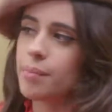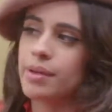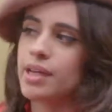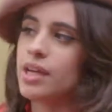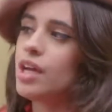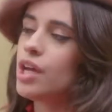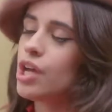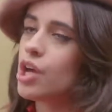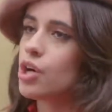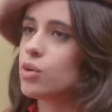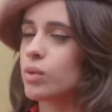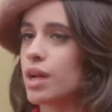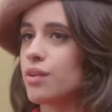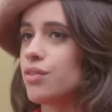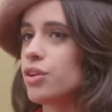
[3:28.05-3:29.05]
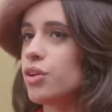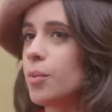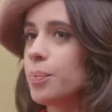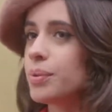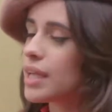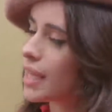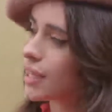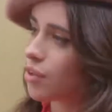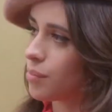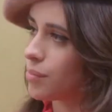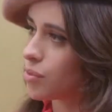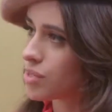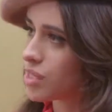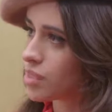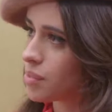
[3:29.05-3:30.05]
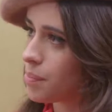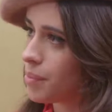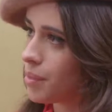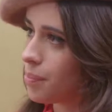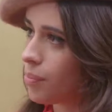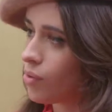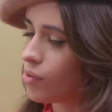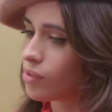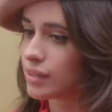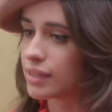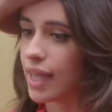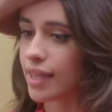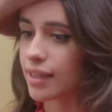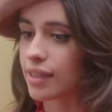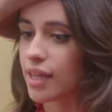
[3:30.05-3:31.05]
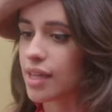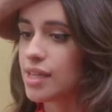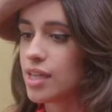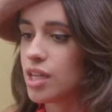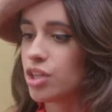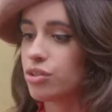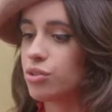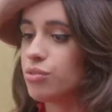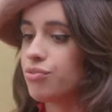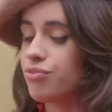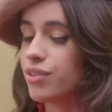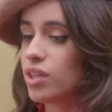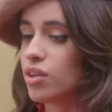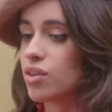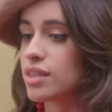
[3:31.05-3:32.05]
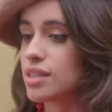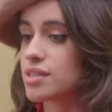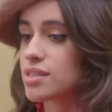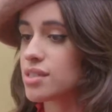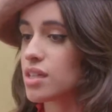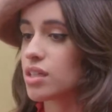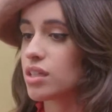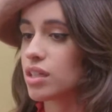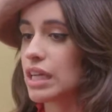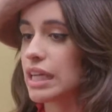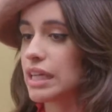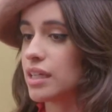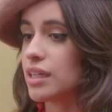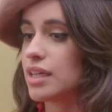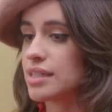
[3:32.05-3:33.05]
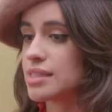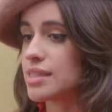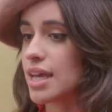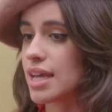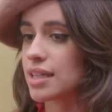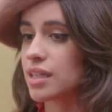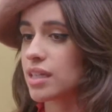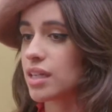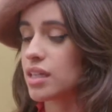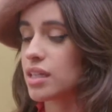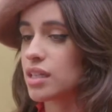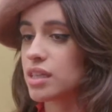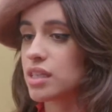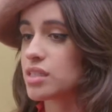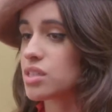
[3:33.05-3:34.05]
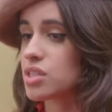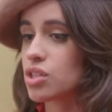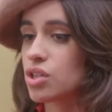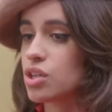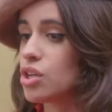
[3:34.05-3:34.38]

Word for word: But whenever you're playing your music to people, yeah. like you feel this, it's like this